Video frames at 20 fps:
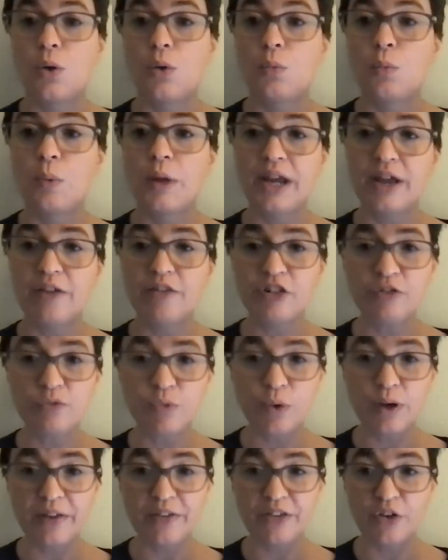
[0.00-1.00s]
Whenever
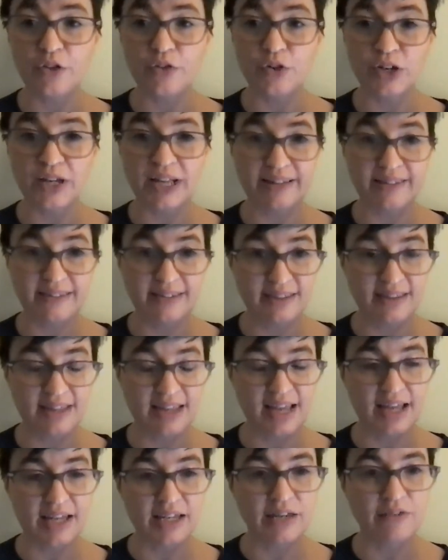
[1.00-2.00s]
VoiceOver gets to
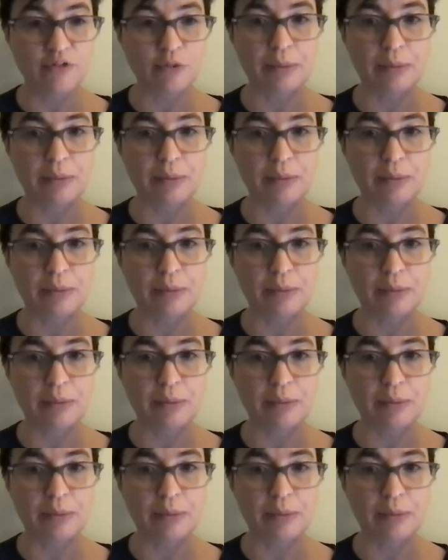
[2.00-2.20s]
the end of a